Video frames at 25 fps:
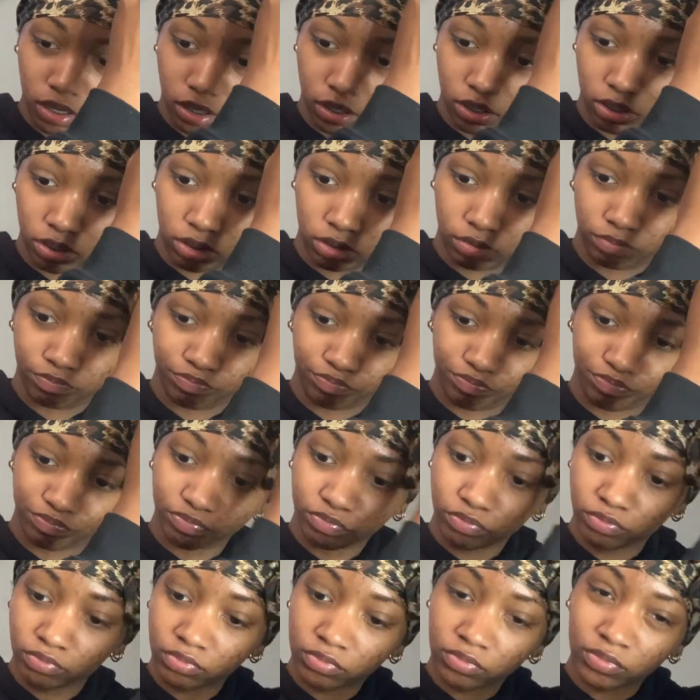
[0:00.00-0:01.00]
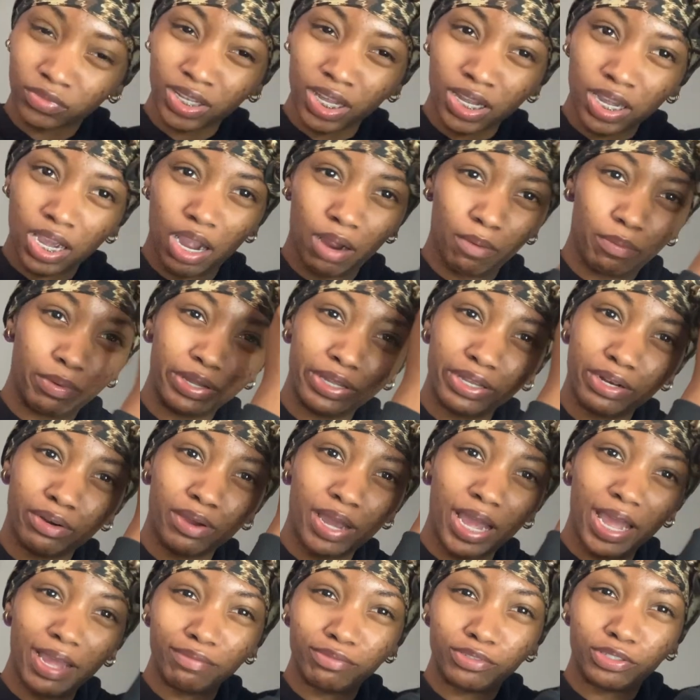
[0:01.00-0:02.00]
um i really don't
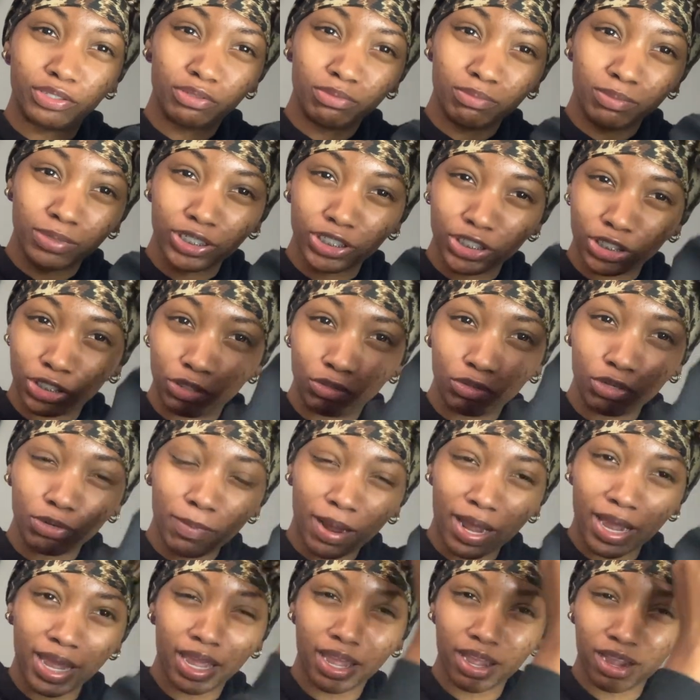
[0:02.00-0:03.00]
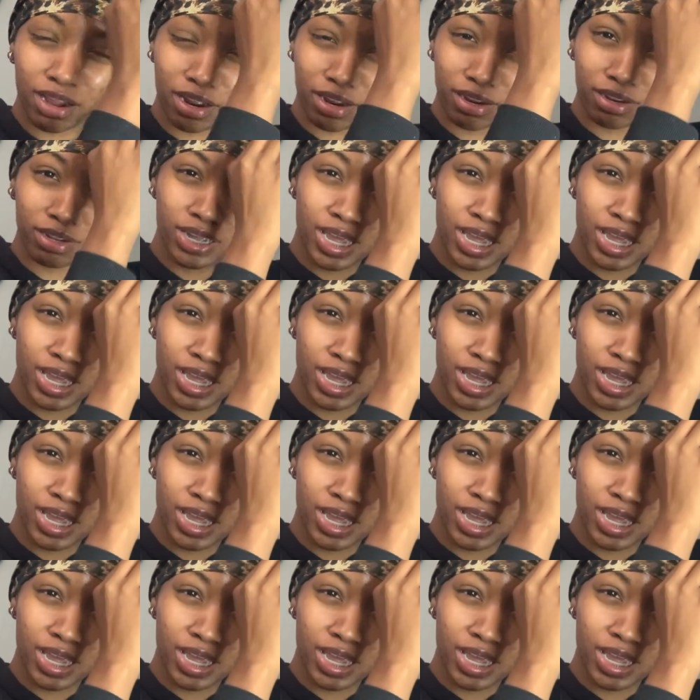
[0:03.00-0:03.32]
have too much to do to my hair